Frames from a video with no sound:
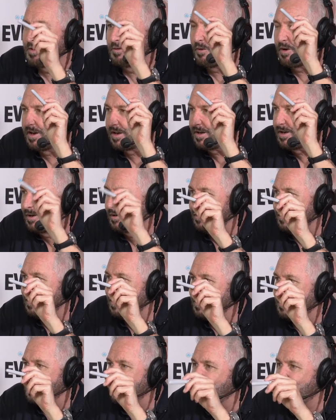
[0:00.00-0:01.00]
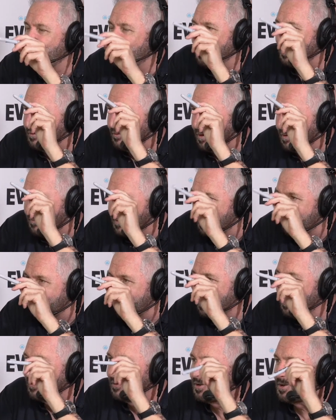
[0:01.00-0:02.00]
Do you want a killer hit song, or do you want to be in a
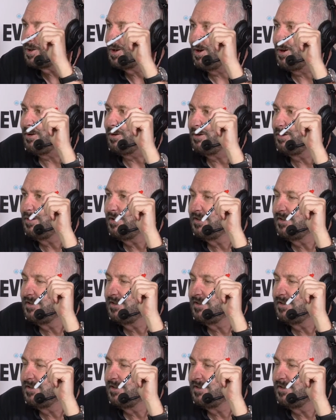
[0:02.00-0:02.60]
killer show?